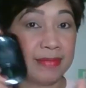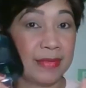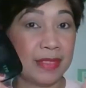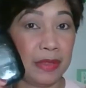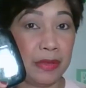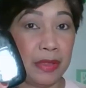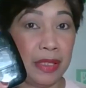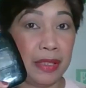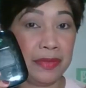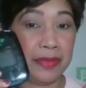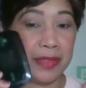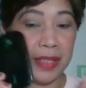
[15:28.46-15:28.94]

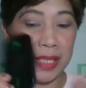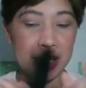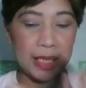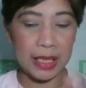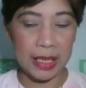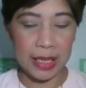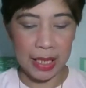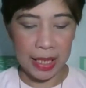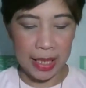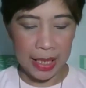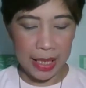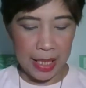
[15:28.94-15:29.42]
Wi-Fi.
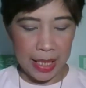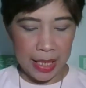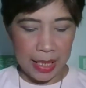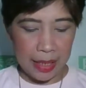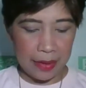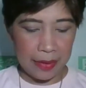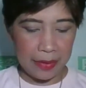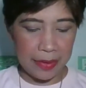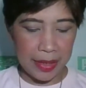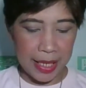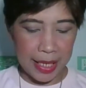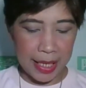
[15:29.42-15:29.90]

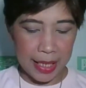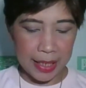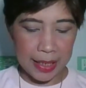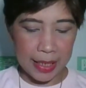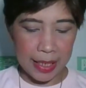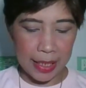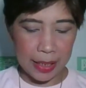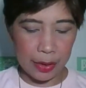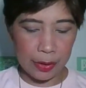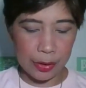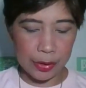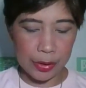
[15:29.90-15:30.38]
Then
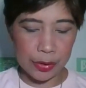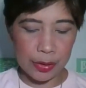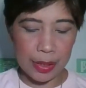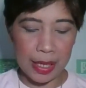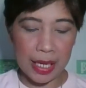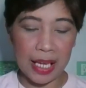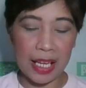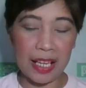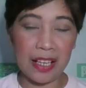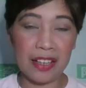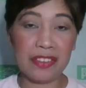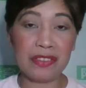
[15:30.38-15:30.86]
I also
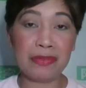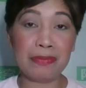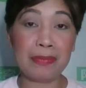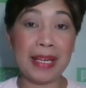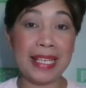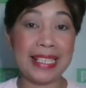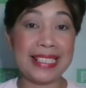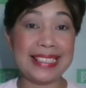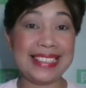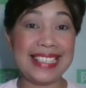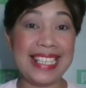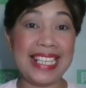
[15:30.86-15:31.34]
have
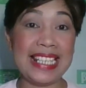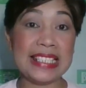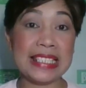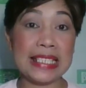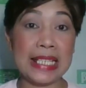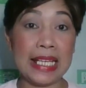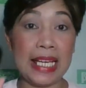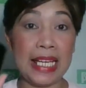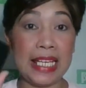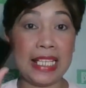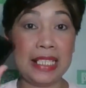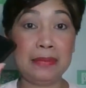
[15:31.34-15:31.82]
my
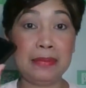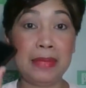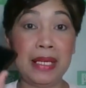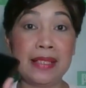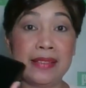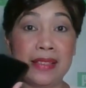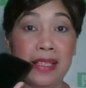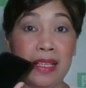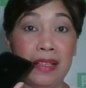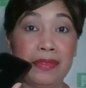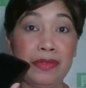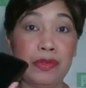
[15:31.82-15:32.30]
data in my
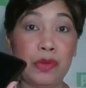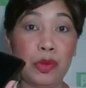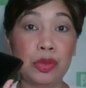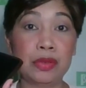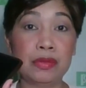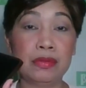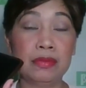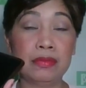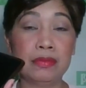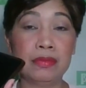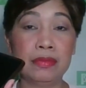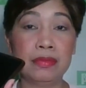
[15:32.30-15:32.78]
cell
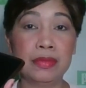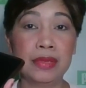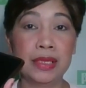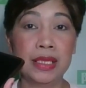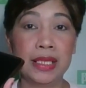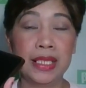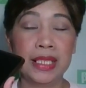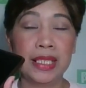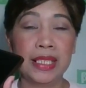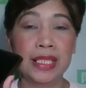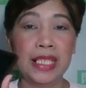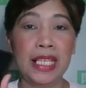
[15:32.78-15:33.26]
phone.
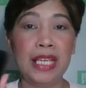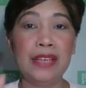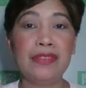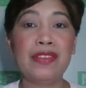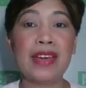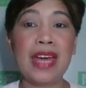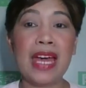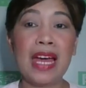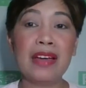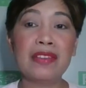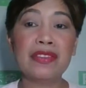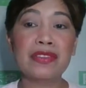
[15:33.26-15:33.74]
If
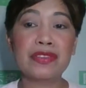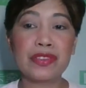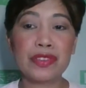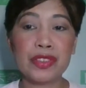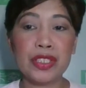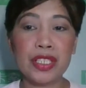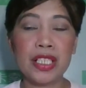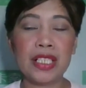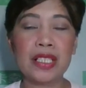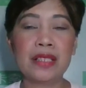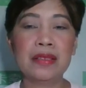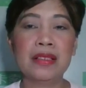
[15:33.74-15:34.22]

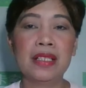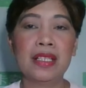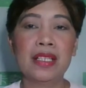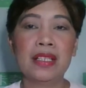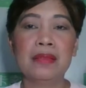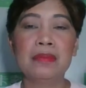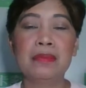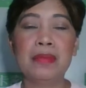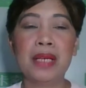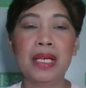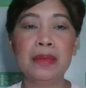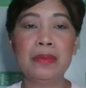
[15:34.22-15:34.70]
ever
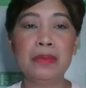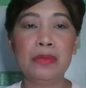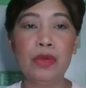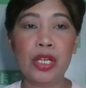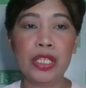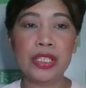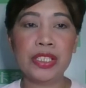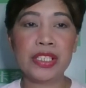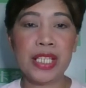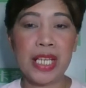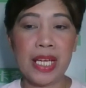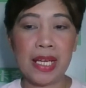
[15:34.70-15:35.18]
my
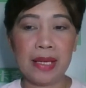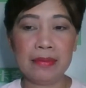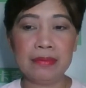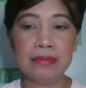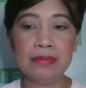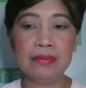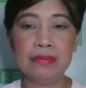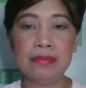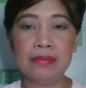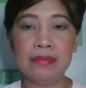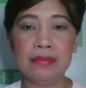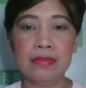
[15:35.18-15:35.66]

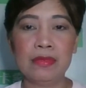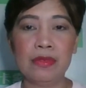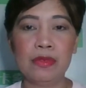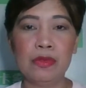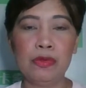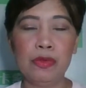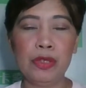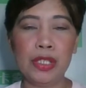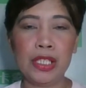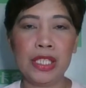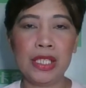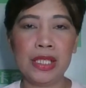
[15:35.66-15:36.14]
modem
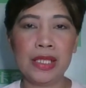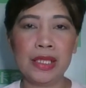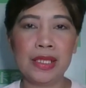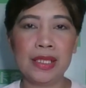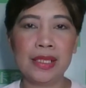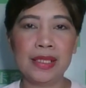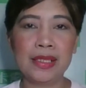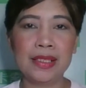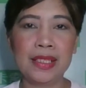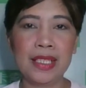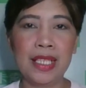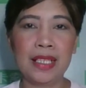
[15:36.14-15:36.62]

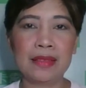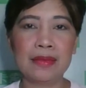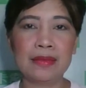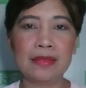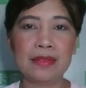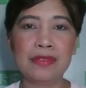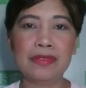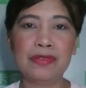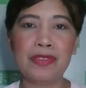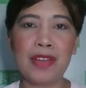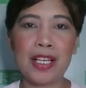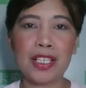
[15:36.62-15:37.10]
will not
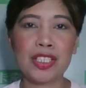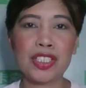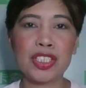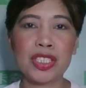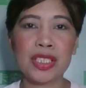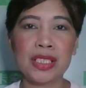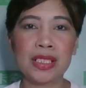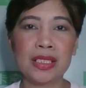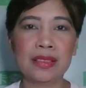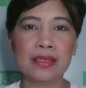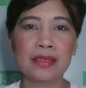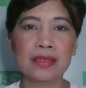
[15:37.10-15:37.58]

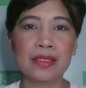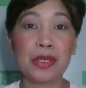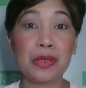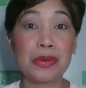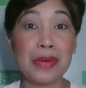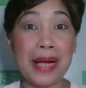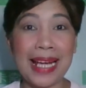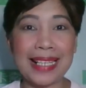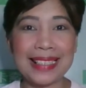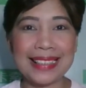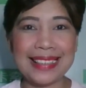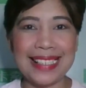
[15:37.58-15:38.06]
function
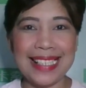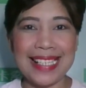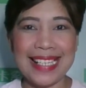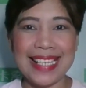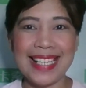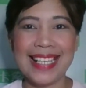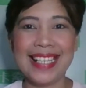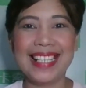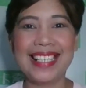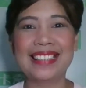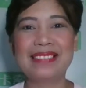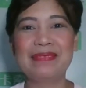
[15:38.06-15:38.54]

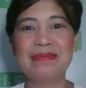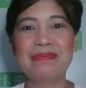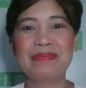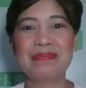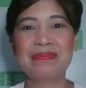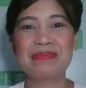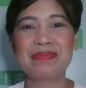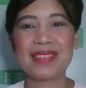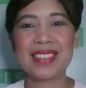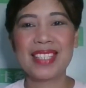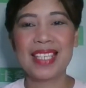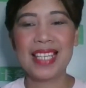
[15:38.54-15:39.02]
correctly,
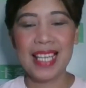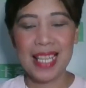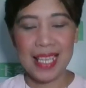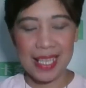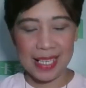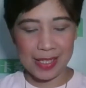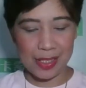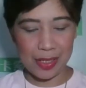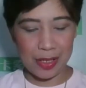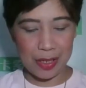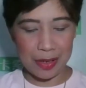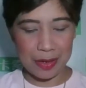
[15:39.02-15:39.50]

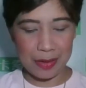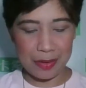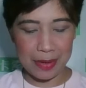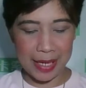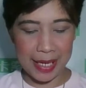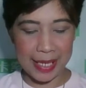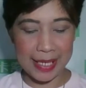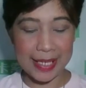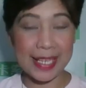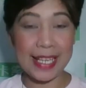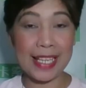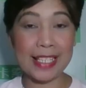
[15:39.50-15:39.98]
so
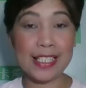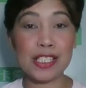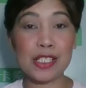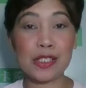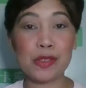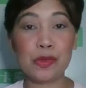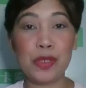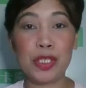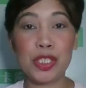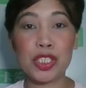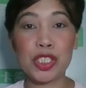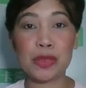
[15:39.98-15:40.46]
I can
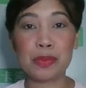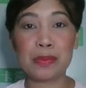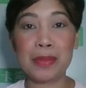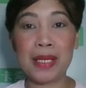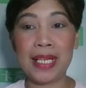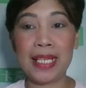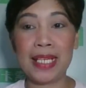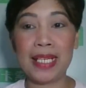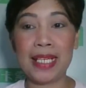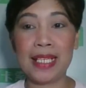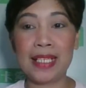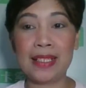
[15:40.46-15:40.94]
switch
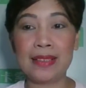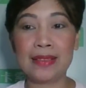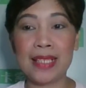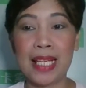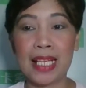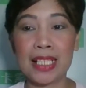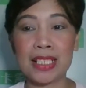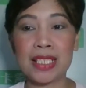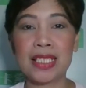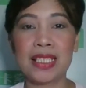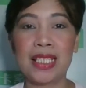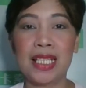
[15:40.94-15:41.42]
my
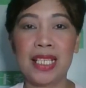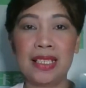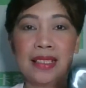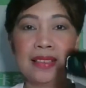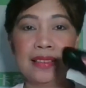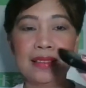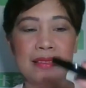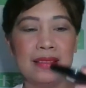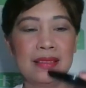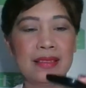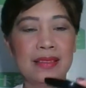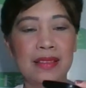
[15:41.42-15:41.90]

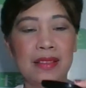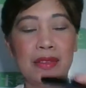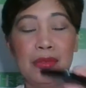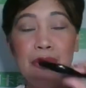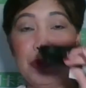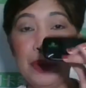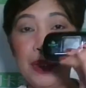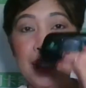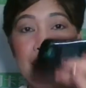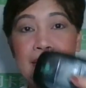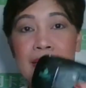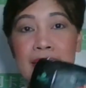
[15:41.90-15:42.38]
connection
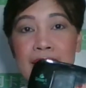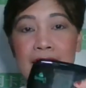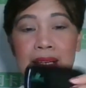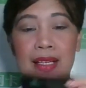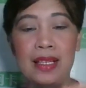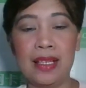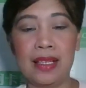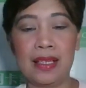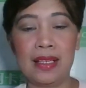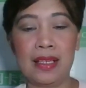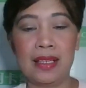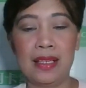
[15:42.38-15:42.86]
with
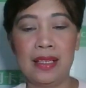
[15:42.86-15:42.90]
the